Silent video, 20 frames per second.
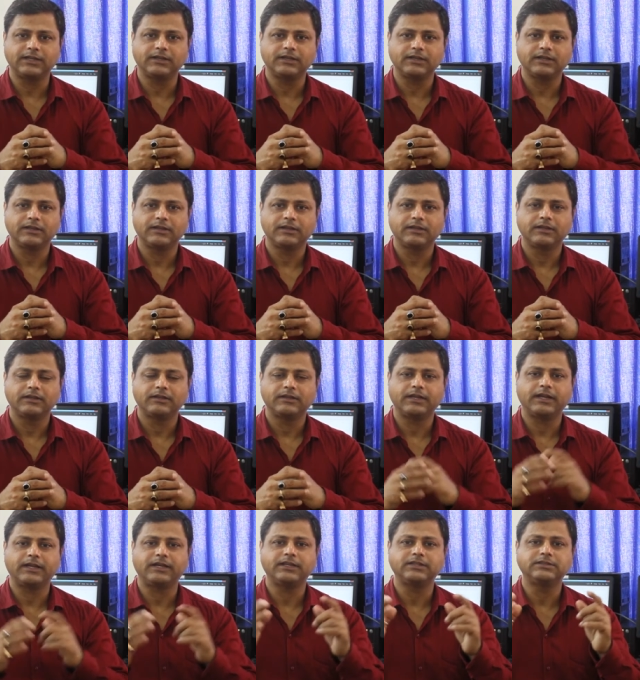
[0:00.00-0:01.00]
there,
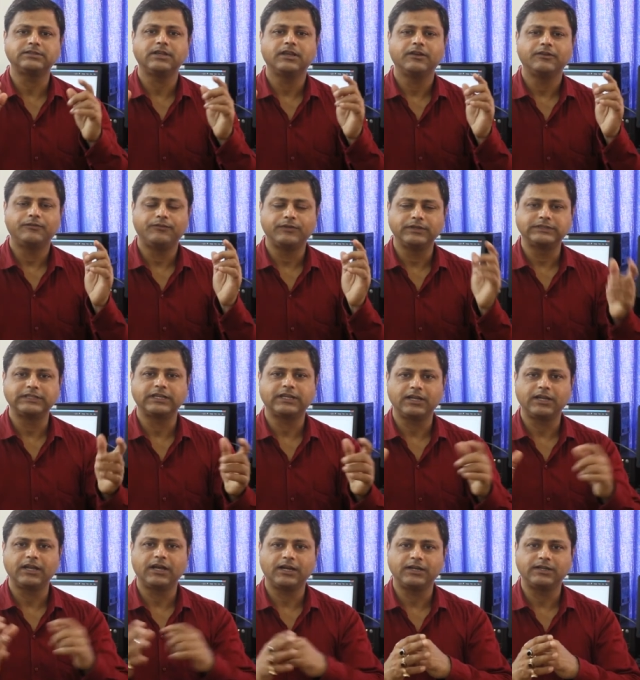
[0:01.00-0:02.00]
that is
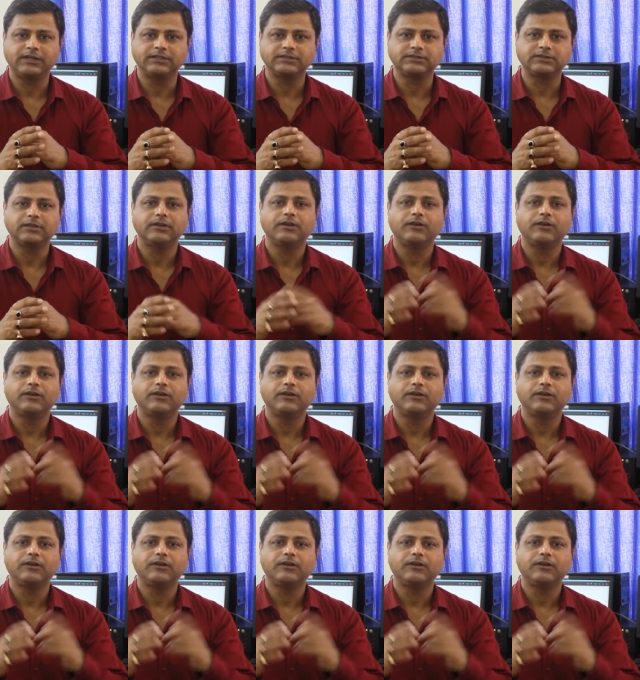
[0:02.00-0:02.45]
physical hard disk,